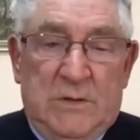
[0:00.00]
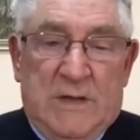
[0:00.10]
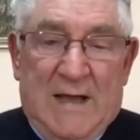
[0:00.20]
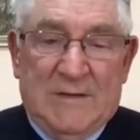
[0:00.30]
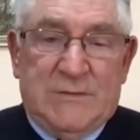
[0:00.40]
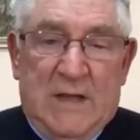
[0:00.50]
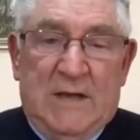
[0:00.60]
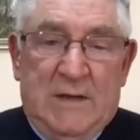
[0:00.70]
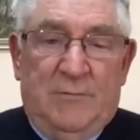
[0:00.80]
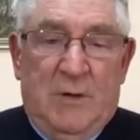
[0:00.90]
cast
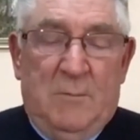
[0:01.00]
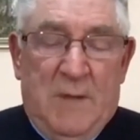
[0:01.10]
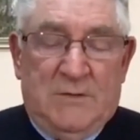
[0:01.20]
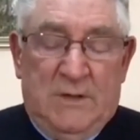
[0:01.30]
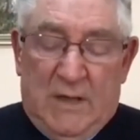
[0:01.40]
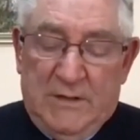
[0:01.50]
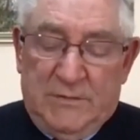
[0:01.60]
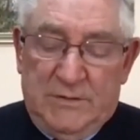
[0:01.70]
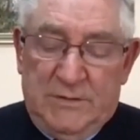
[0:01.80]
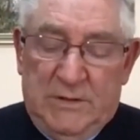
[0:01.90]
down every
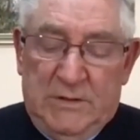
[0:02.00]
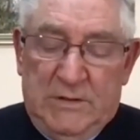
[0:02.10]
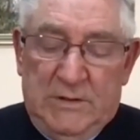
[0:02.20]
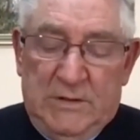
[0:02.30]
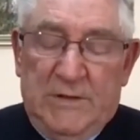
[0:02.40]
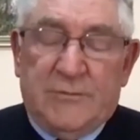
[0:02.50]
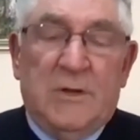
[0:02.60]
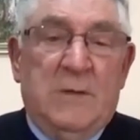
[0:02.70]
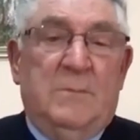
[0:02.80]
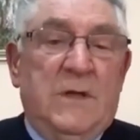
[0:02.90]
imagination.
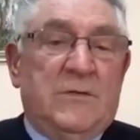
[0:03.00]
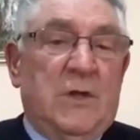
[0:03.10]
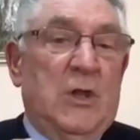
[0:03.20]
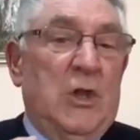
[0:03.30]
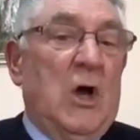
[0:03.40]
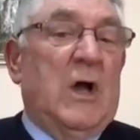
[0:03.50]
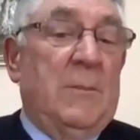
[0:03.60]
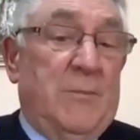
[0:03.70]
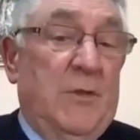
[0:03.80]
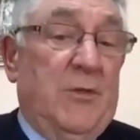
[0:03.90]
Literally, it means to lock
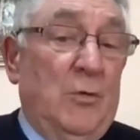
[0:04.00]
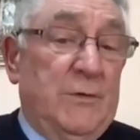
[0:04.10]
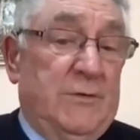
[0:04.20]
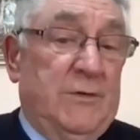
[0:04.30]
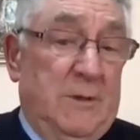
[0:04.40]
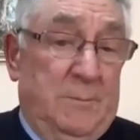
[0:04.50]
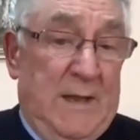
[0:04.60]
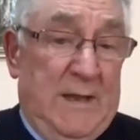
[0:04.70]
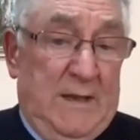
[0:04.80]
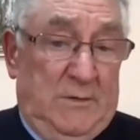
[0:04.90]
up the thoughts that are
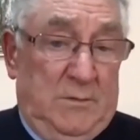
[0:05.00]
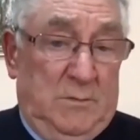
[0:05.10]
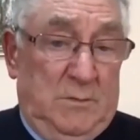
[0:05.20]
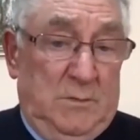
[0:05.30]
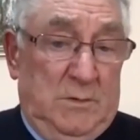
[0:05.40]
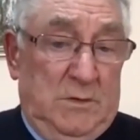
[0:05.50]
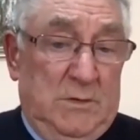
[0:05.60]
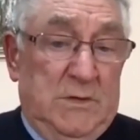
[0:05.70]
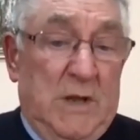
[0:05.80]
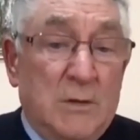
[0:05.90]
bad.
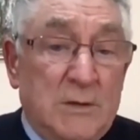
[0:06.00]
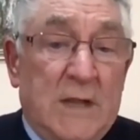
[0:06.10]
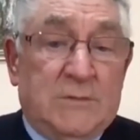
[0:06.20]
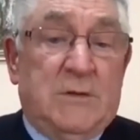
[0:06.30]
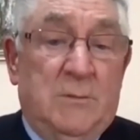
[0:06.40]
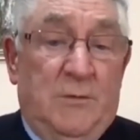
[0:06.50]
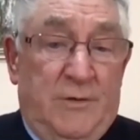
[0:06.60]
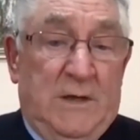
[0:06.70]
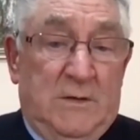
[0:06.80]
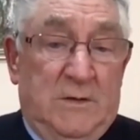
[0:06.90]
Don't let them
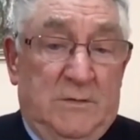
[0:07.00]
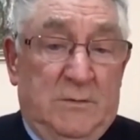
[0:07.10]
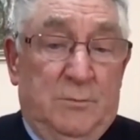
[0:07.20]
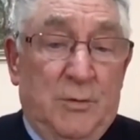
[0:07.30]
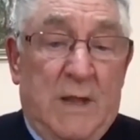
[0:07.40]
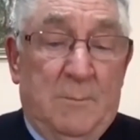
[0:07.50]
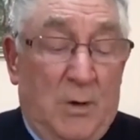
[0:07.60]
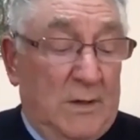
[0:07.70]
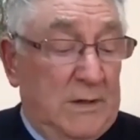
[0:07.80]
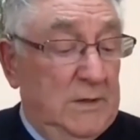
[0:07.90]
affect us and put our
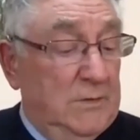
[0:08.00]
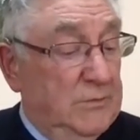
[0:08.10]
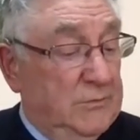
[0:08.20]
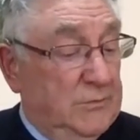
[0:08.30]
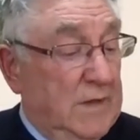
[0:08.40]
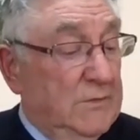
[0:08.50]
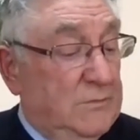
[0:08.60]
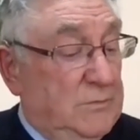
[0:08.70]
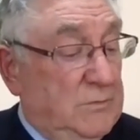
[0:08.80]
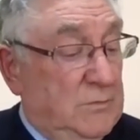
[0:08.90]
body into
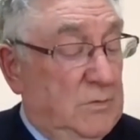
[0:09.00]
stress.